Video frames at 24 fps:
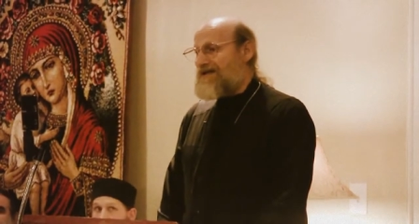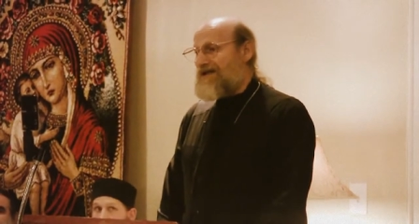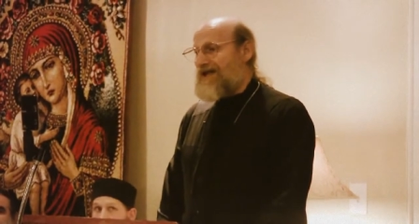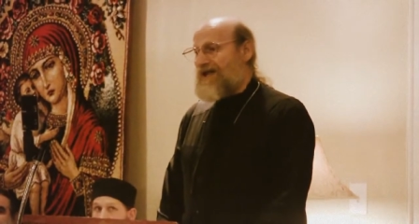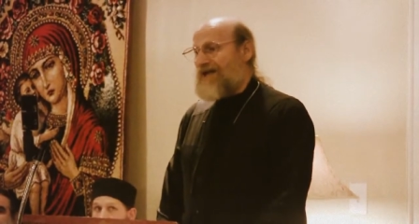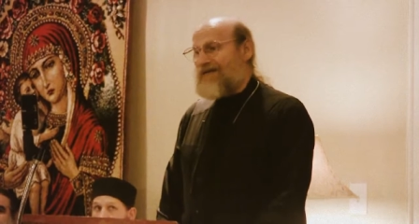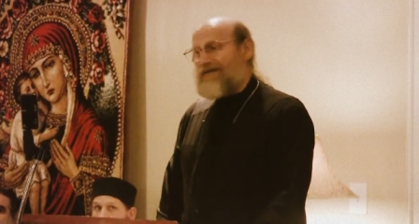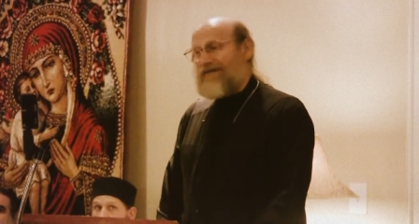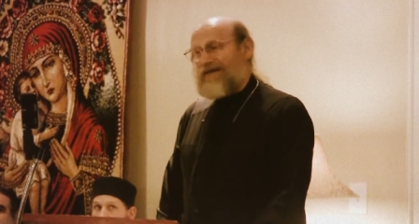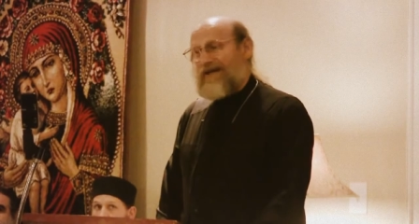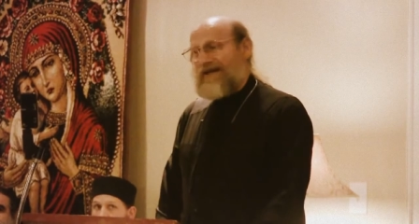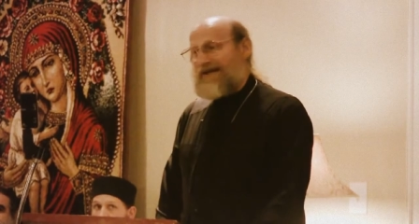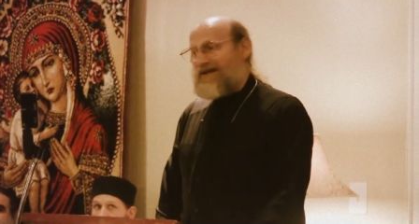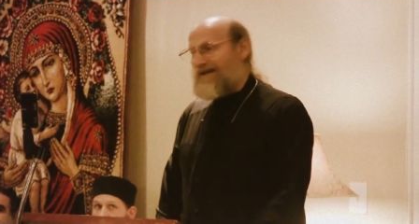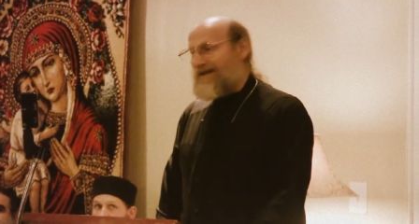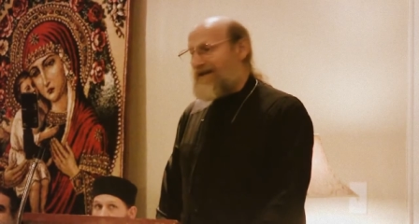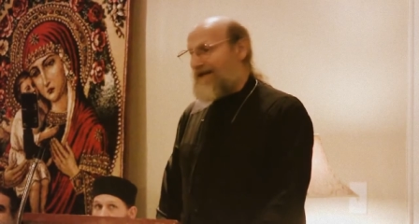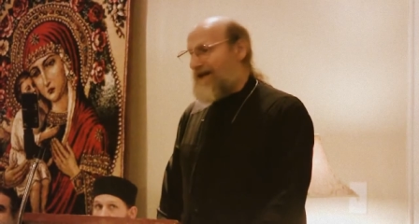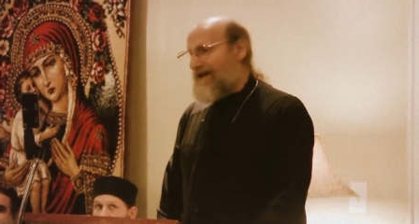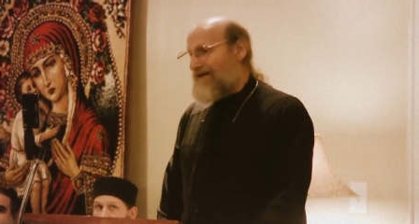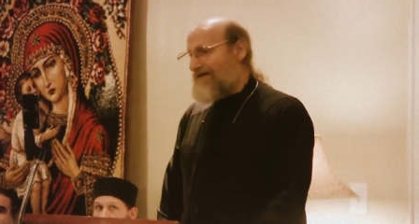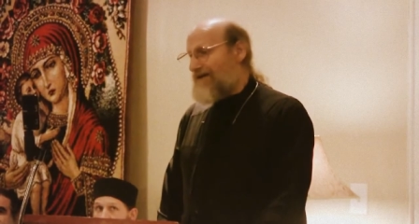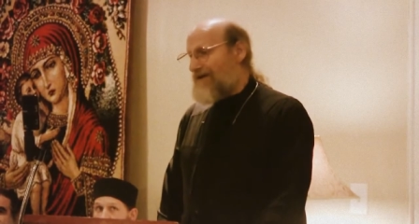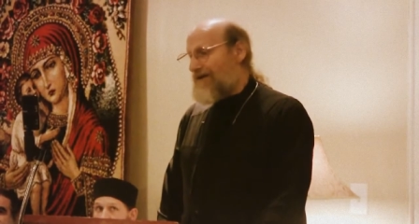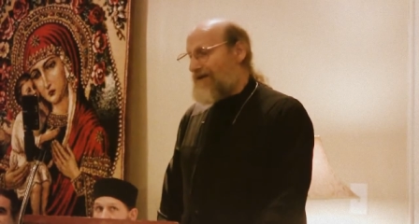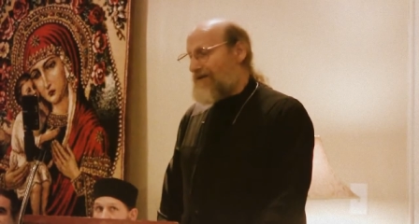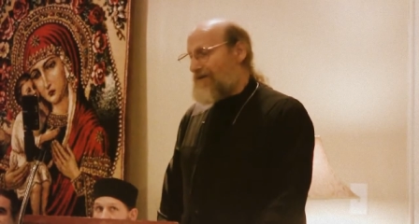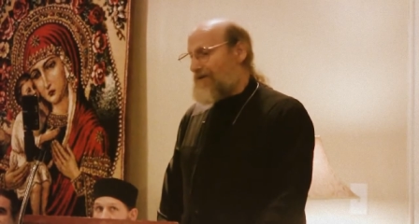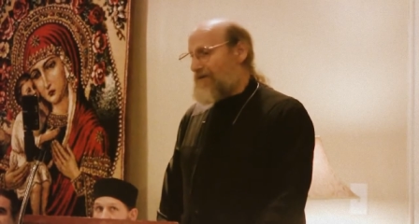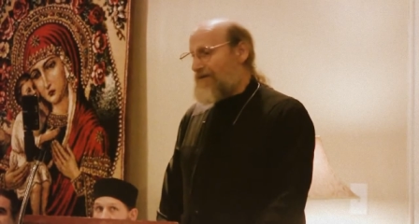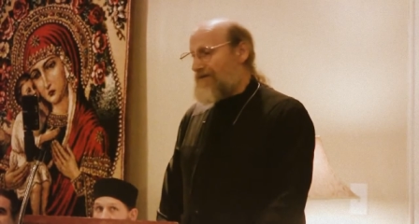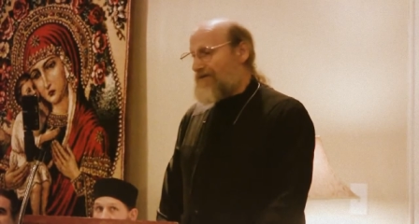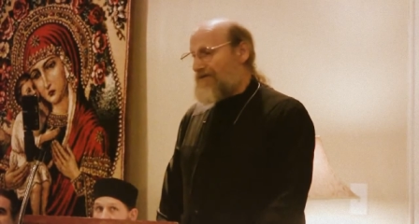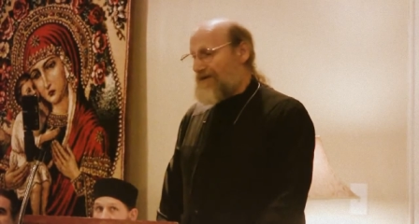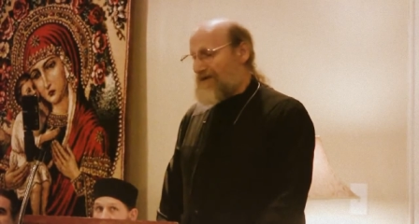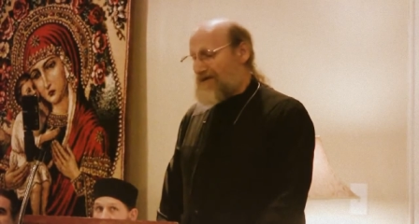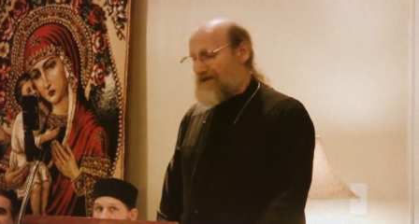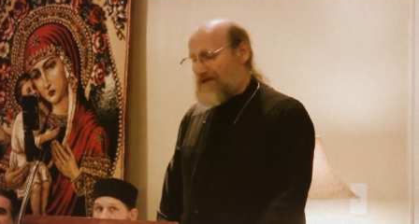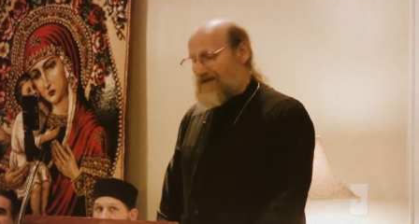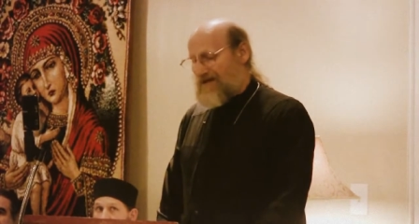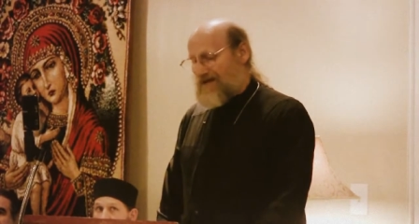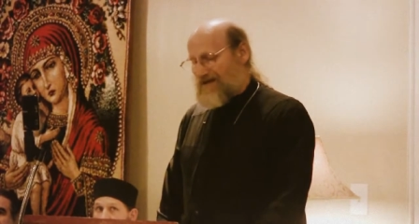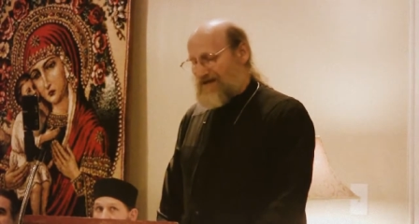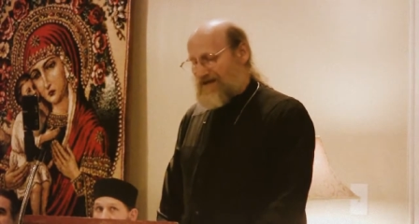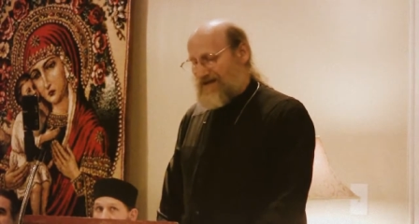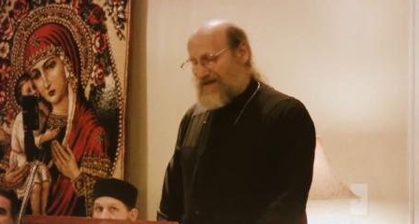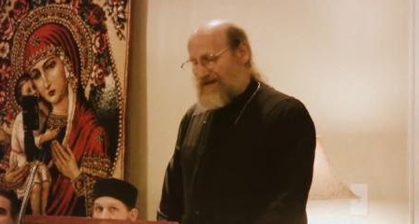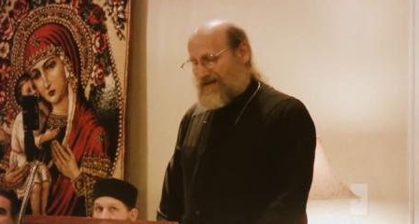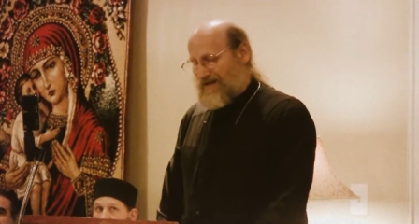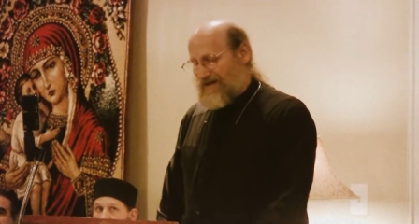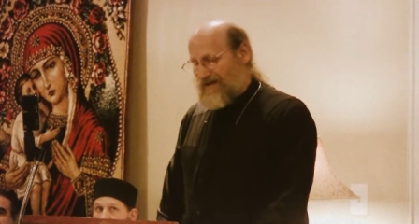life, and I loved Elder Porphyrius,